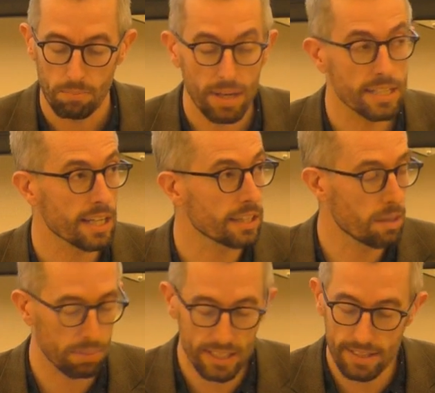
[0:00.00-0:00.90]
Basically,
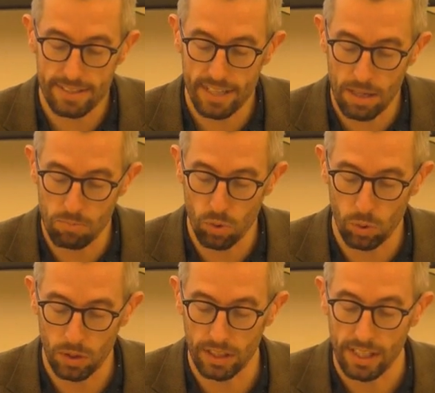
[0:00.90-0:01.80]
it plays the same
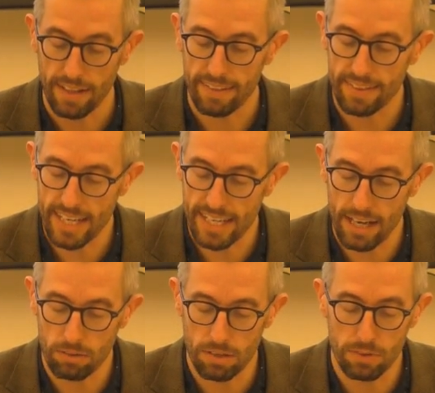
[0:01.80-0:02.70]
role that the
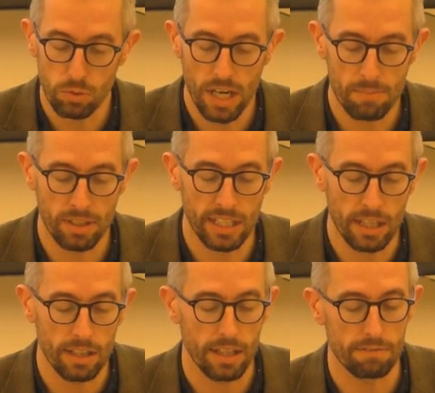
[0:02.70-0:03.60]
account of
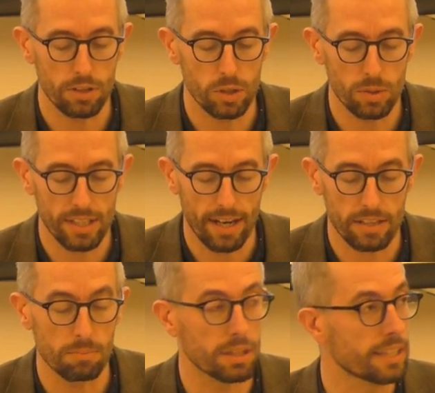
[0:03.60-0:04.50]
eudaimonia and virtuous
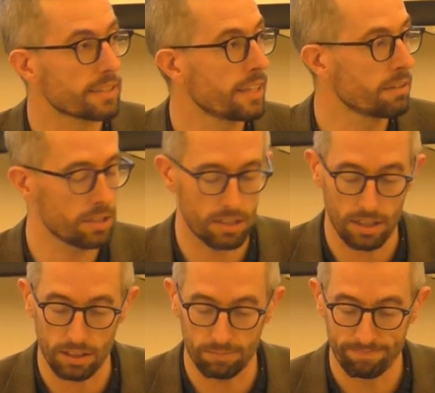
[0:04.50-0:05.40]
action plays in
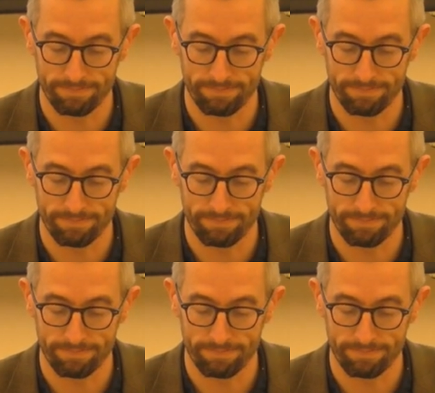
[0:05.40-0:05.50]
Aristotle.